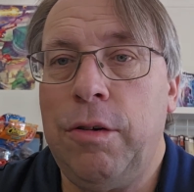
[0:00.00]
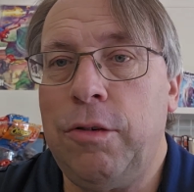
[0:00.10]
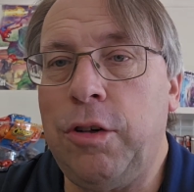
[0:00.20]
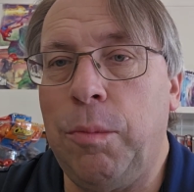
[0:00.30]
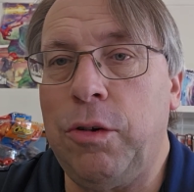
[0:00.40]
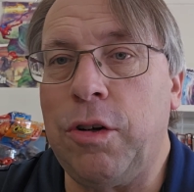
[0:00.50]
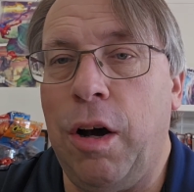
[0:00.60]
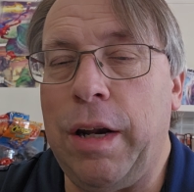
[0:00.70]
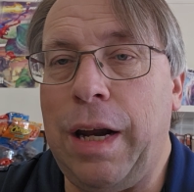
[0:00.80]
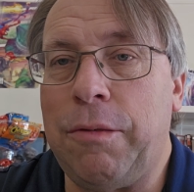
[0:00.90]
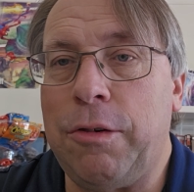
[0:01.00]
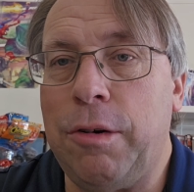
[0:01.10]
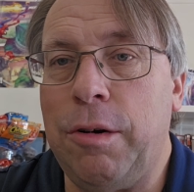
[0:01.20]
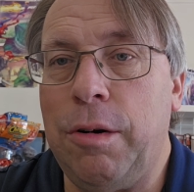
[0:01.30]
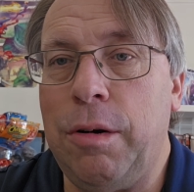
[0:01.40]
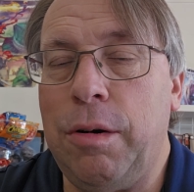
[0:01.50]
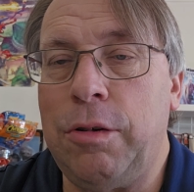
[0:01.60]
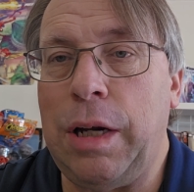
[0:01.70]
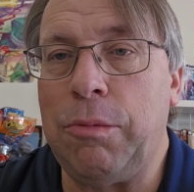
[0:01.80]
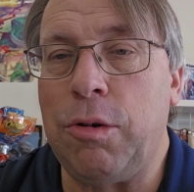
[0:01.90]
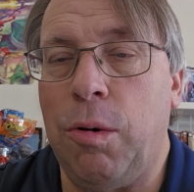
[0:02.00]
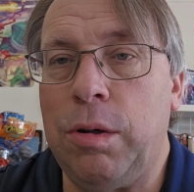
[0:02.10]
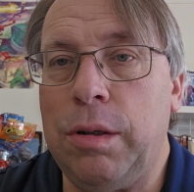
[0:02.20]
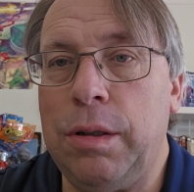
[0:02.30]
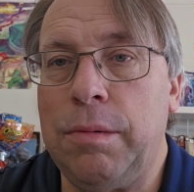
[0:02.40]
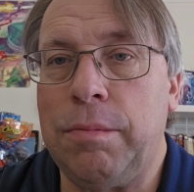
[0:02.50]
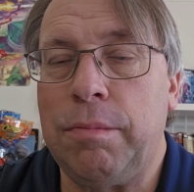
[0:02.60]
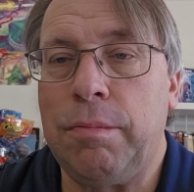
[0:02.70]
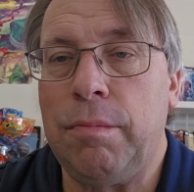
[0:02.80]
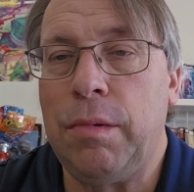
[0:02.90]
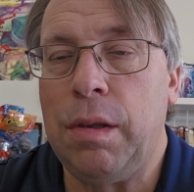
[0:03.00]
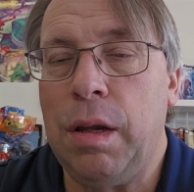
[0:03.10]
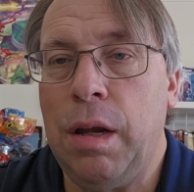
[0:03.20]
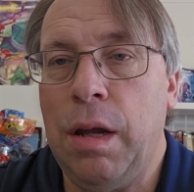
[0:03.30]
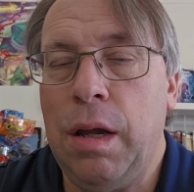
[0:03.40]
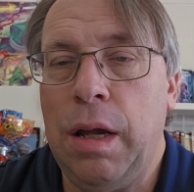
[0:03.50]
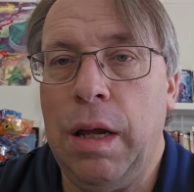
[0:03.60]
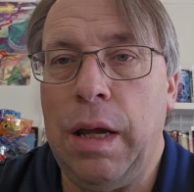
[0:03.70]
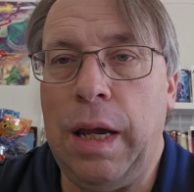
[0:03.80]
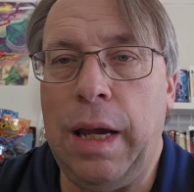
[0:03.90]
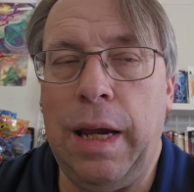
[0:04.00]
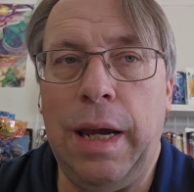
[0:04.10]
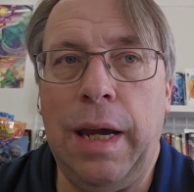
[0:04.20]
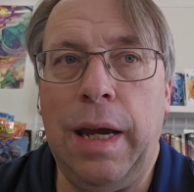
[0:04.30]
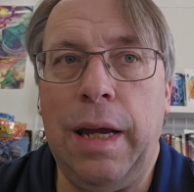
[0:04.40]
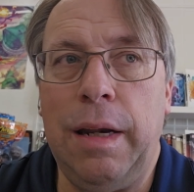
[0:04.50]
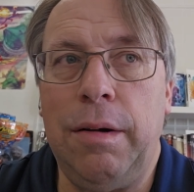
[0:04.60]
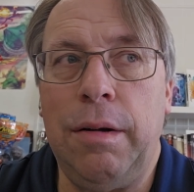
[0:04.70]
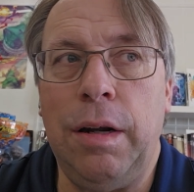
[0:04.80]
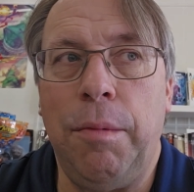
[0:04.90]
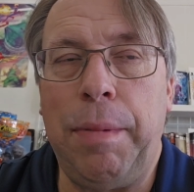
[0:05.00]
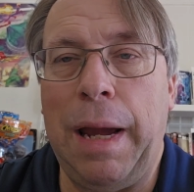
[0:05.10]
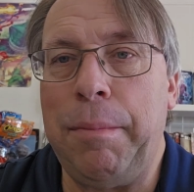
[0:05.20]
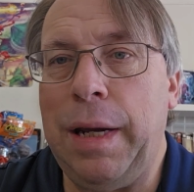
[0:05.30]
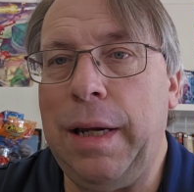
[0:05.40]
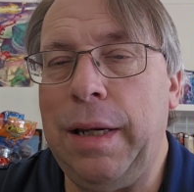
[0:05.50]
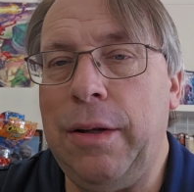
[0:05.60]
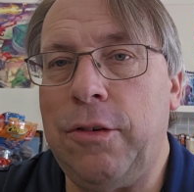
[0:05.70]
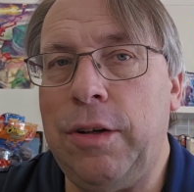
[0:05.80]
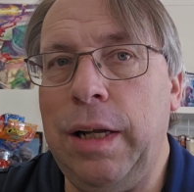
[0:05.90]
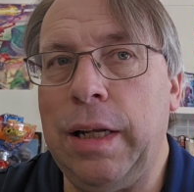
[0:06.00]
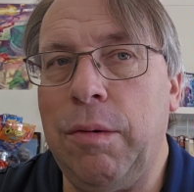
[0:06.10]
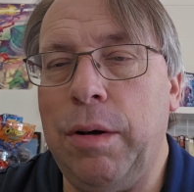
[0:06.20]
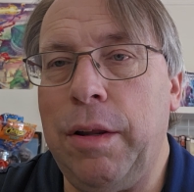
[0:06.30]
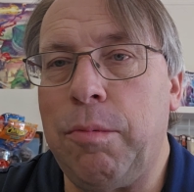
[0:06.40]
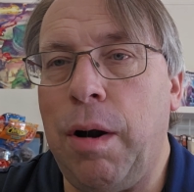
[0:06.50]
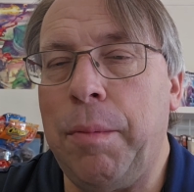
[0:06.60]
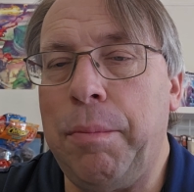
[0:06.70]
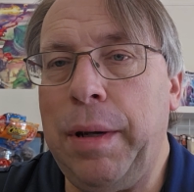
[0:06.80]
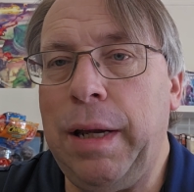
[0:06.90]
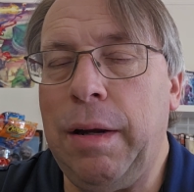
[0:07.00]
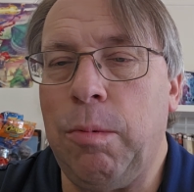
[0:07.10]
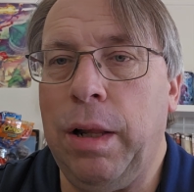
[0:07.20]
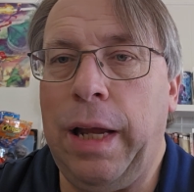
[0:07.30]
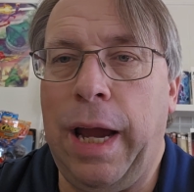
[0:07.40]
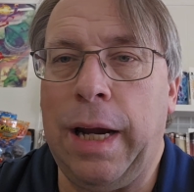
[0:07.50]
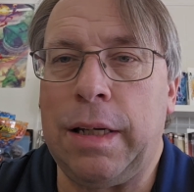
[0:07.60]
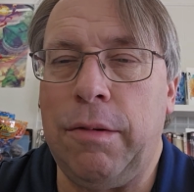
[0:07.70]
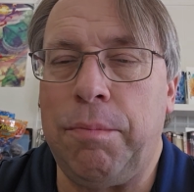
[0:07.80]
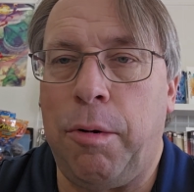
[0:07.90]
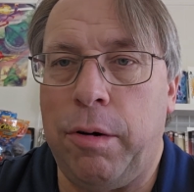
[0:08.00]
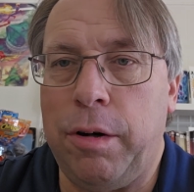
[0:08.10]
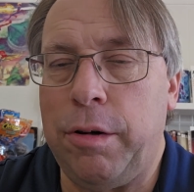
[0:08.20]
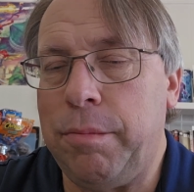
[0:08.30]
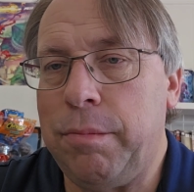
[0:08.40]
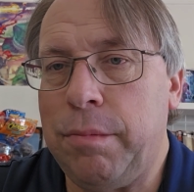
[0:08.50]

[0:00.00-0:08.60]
someone's gone after James Gordon, and you know Batman is dealing with Robin being a really active partner.